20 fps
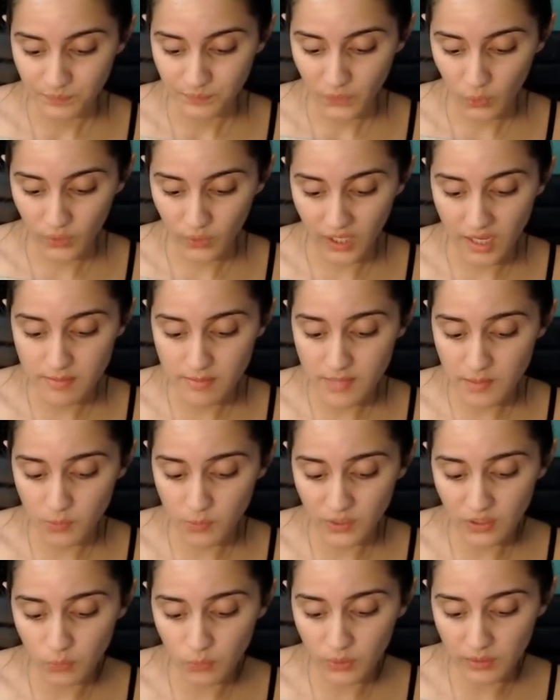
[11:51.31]
Okay, maybe we
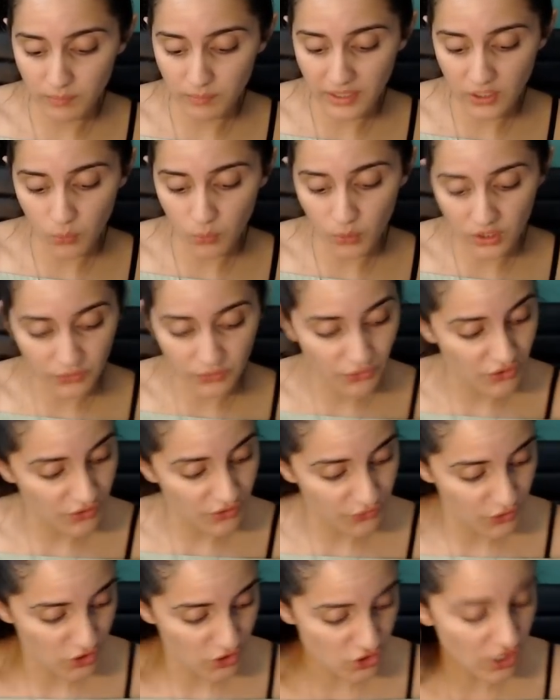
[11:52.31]
can make it work for
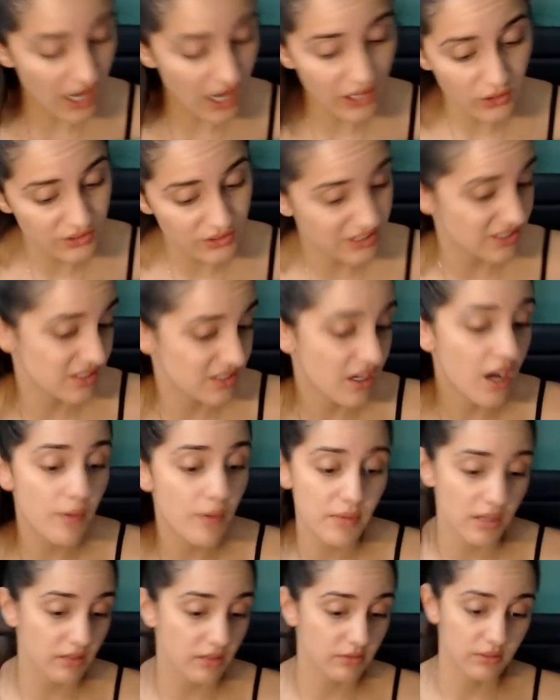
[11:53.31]
the child that's
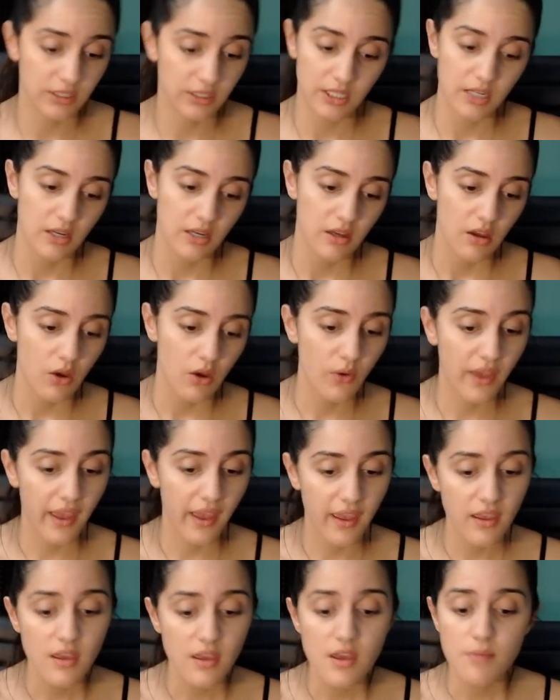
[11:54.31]
coming.
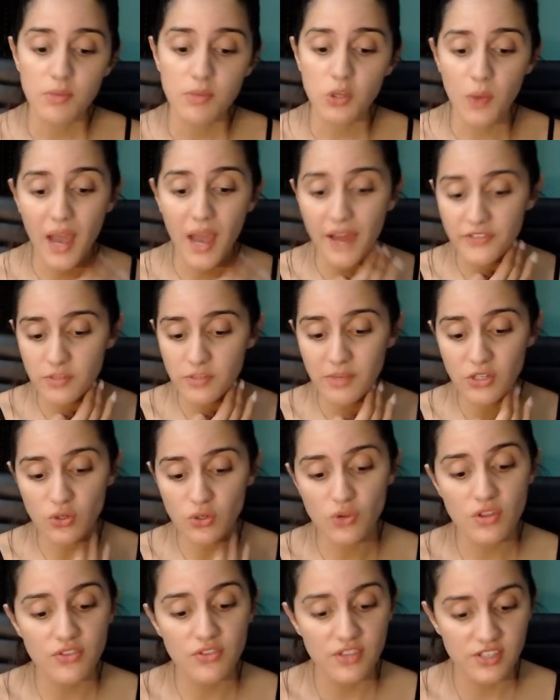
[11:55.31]
Okay, but you have to make sure
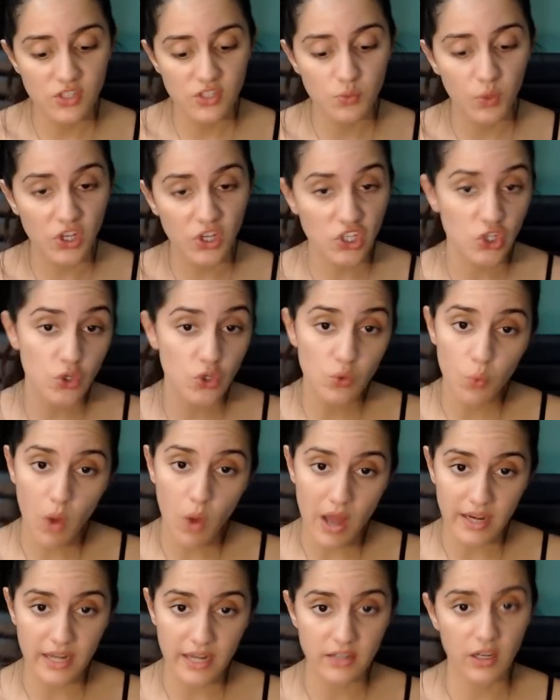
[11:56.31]
that this is what you
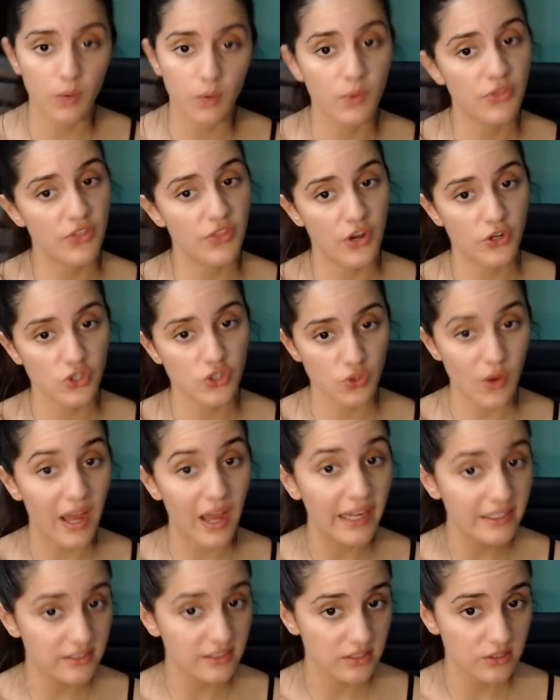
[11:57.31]
want and not what they're
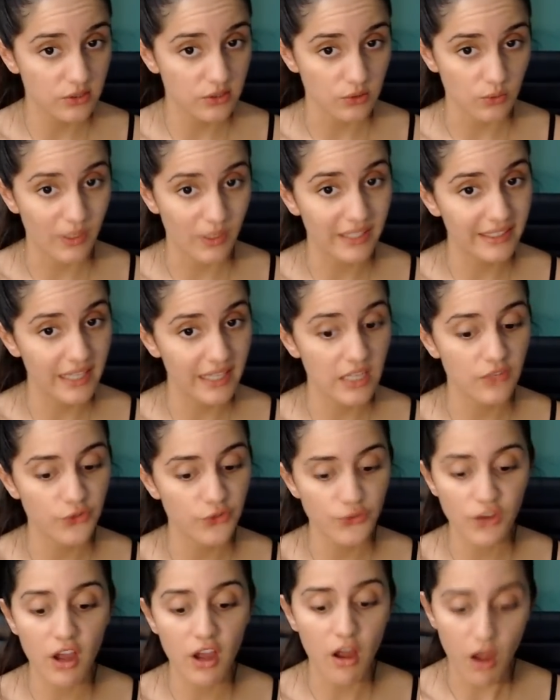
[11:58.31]
trying to do. Again, if you
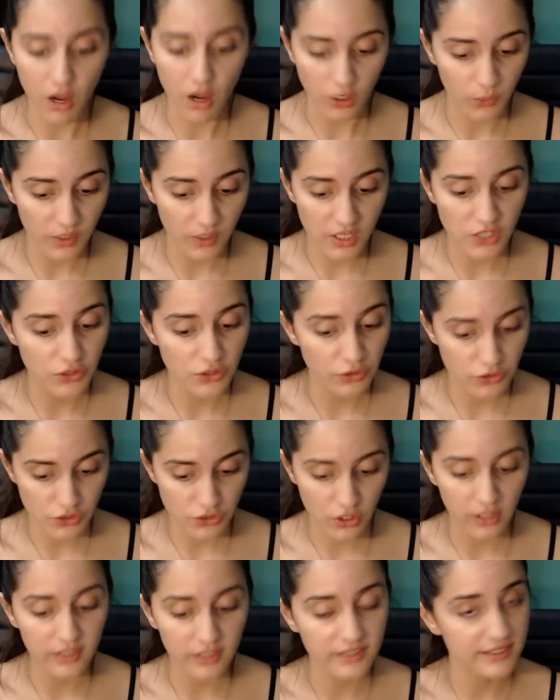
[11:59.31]
got Aqua in your
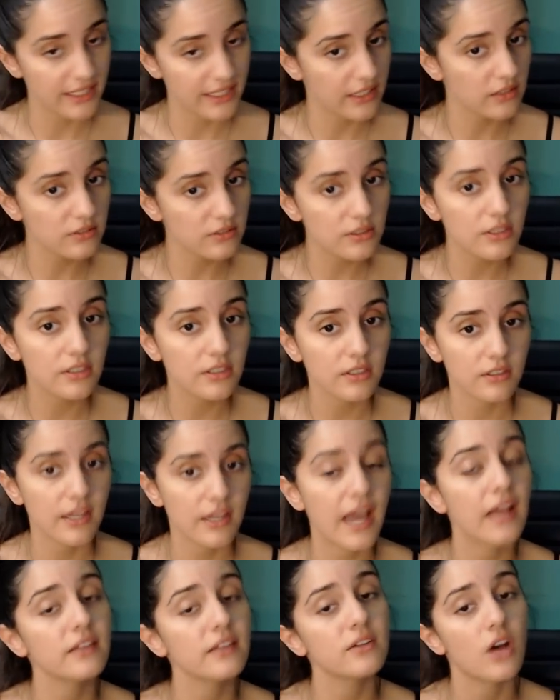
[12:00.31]
chart, take a look
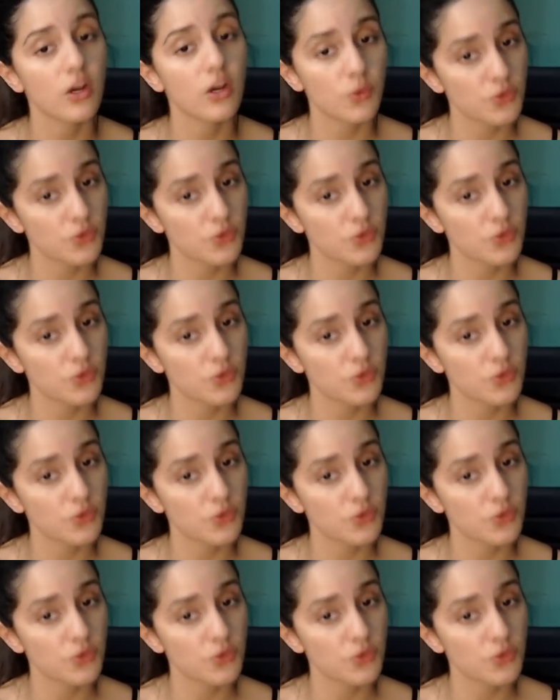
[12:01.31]
at Aqua's